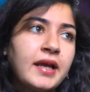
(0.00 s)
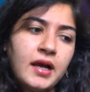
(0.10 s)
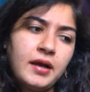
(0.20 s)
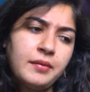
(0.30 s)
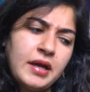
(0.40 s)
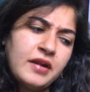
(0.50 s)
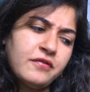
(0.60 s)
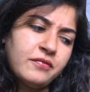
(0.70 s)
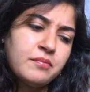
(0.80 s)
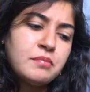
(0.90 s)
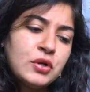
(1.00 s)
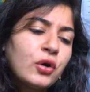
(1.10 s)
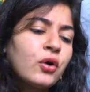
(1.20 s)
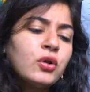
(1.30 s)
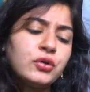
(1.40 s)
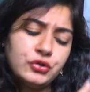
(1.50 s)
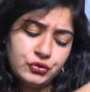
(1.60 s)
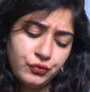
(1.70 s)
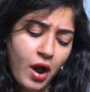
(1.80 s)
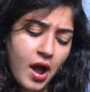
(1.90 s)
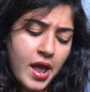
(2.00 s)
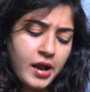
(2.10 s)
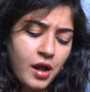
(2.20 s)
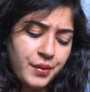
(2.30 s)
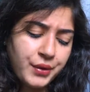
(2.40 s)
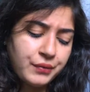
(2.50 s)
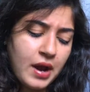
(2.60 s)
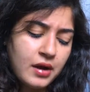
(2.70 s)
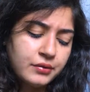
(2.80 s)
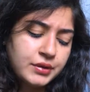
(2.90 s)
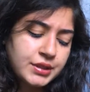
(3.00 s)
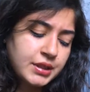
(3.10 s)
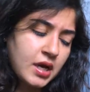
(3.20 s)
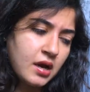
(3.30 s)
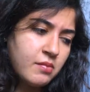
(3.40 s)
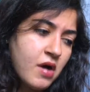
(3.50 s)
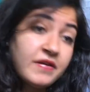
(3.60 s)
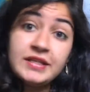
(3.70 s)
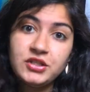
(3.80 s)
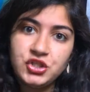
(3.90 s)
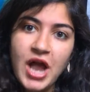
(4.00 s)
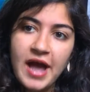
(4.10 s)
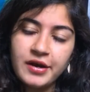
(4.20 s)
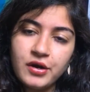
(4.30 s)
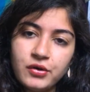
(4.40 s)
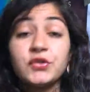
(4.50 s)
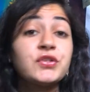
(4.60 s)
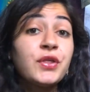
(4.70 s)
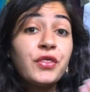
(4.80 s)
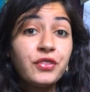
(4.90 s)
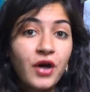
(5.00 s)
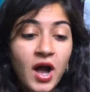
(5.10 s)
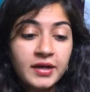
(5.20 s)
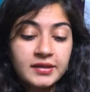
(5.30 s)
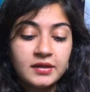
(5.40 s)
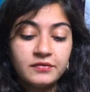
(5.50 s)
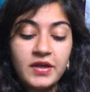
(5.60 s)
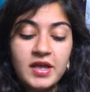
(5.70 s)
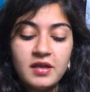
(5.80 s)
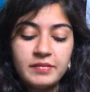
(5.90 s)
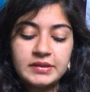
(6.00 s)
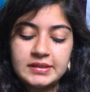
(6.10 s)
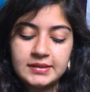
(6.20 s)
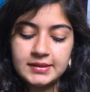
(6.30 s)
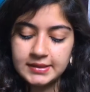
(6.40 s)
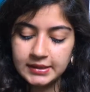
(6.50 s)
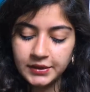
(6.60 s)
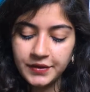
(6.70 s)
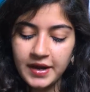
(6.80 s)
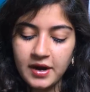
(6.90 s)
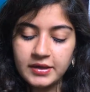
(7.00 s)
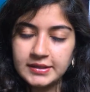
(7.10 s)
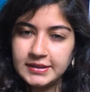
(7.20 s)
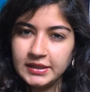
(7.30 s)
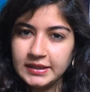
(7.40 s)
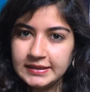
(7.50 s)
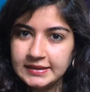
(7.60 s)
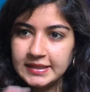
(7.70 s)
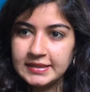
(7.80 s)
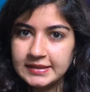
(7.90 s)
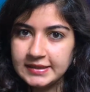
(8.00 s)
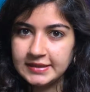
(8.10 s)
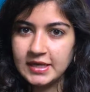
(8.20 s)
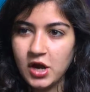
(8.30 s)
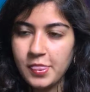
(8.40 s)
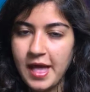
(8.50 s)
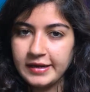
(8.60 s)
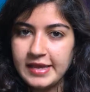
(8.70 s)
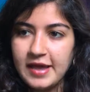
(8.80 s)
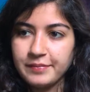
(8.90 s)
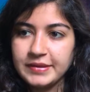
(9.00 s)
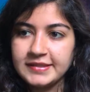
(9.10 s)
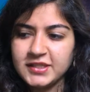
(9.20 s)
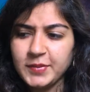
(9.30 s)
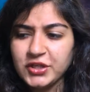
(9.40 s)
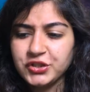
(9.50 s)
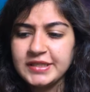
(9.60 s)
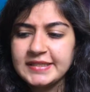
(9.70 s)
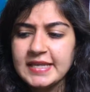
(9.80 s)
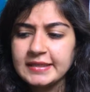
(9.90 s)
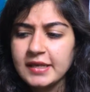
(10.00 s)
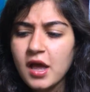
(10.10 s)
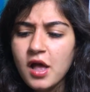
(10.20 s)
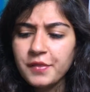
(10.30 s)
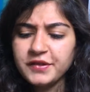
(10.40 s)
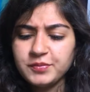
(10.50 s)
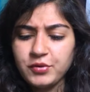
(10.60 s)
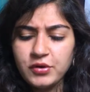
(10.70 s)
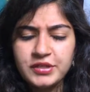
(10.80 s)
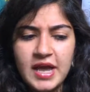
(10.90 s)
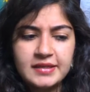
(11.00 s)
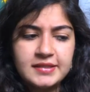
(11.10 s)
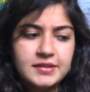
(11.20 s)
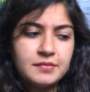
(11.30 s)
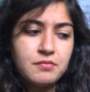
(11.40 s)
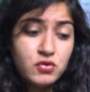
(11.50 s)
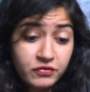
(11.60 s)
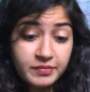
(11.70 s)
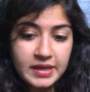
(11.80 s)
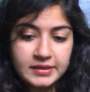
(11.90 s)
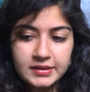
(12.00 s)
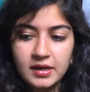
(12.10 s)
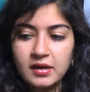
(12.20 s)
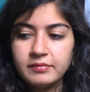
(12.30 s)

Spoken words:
like a kind of mural or drawing on the ground of his shadow. So the thought of him is still there, it still exists on that campus, especially since this protest movement